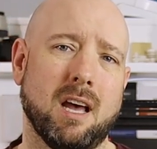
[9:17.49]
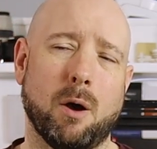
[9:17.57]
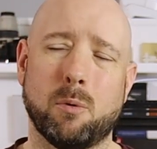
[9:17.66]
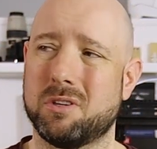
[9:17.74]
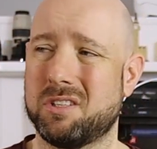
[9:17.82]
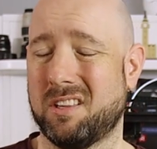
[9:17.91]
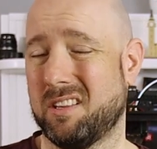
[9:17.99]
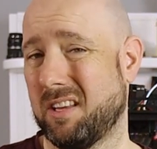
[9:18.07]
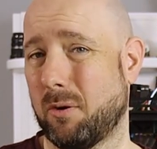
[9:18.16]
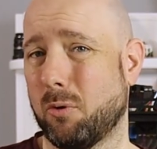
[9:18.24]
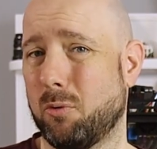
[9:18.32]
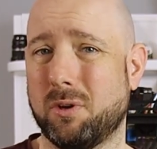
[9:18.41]
I wanna say that
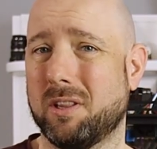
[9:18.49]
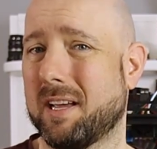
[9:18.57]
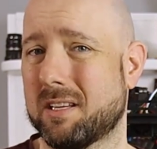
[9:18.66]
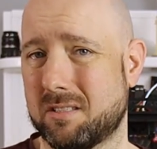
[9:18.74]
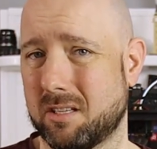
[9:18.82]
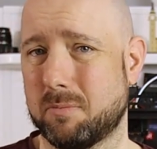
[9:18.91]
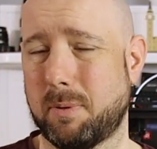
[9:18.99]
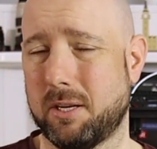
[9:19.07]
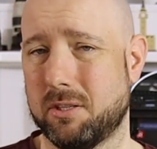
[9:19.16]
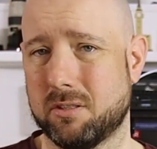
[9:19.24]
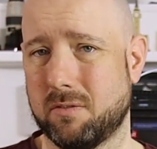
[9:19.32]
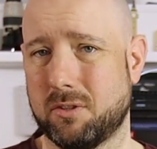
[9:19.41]
there were only like six
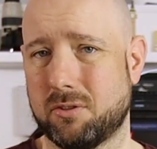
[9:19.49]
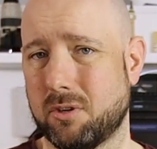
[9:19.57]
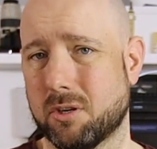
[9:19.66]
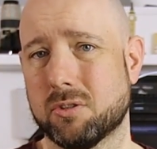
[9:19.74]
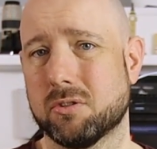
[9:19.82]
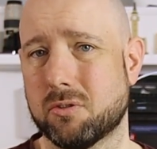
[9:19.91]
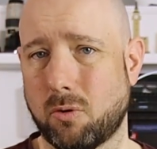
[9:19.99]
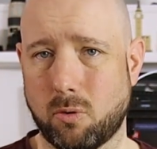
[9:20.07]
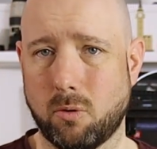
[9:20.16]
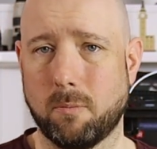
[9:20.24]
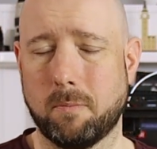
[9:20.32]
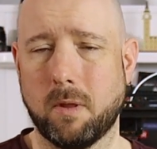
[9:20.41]
pages of instructions total.